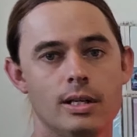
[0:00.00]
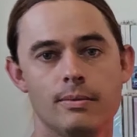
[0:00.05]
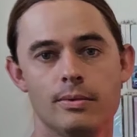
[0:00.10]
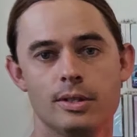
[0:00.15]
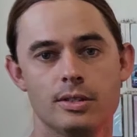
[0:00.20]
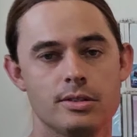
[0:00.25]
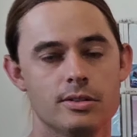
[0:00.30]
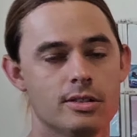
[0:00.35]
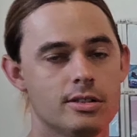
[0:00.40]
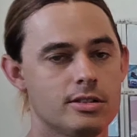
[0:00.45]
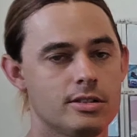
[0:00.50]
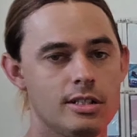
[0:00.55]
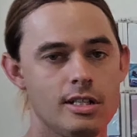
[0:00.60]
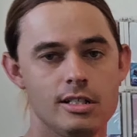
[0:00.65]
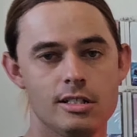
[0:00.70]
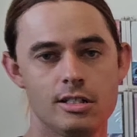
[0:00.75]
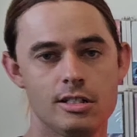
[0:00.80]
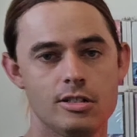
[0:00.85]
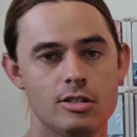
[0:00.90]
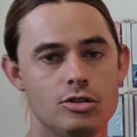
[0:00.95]
member, it's nice and
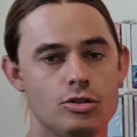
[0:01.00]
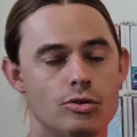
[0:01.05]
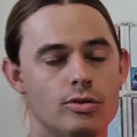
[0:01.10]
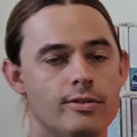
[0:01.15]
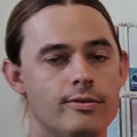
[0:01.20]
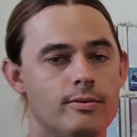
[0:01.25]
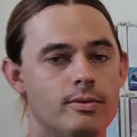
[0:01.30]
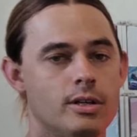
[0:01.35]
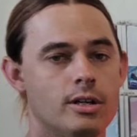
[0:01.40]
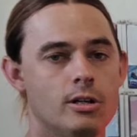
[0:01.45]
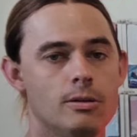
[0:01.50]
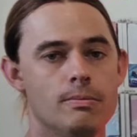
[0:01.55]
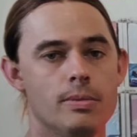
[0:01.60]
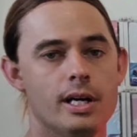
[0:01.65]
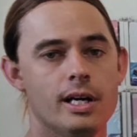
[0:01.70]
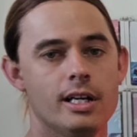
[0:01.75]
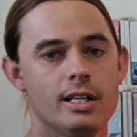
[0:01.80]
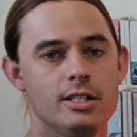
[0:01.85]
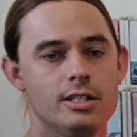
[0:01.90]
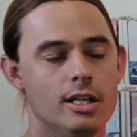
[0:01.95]
easy. Just join from the
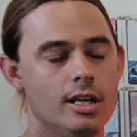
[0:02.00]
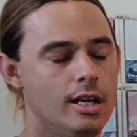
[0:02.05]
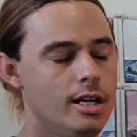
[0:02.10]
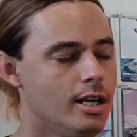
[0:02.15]
homepage.